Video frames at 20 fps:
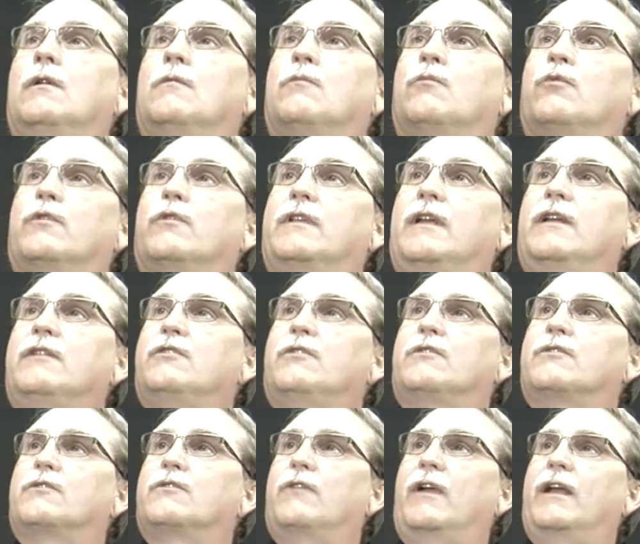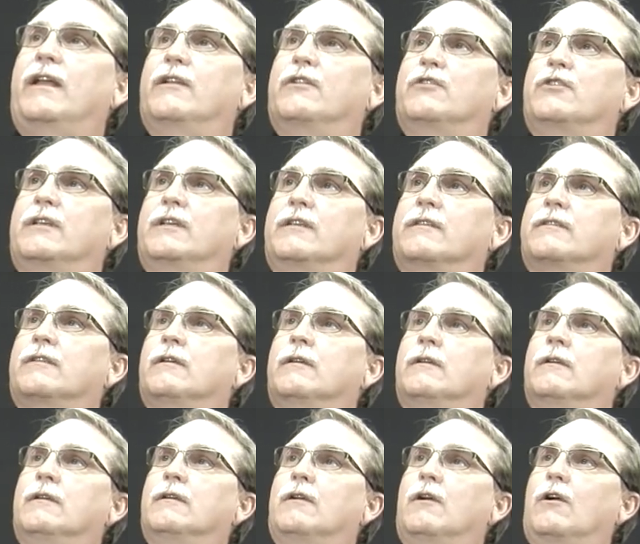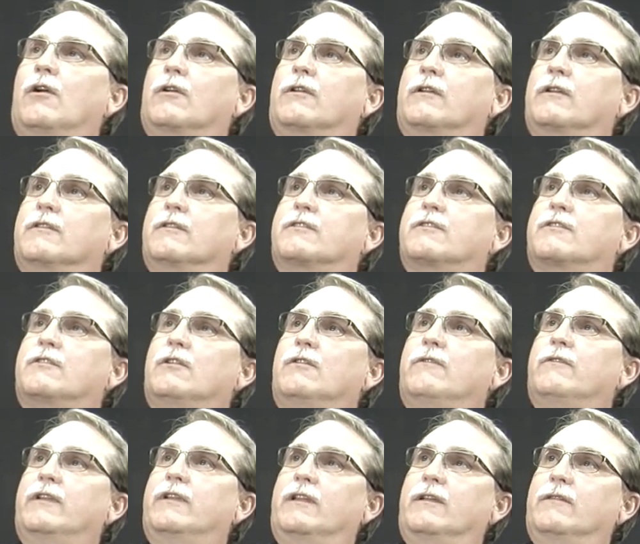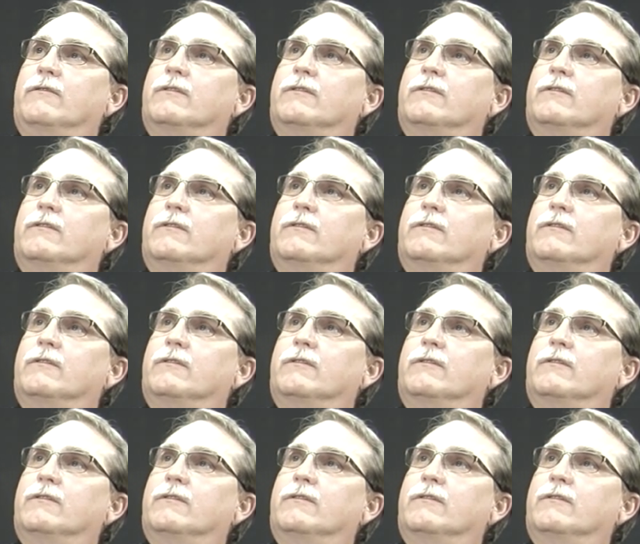Prudential strategies are conservative.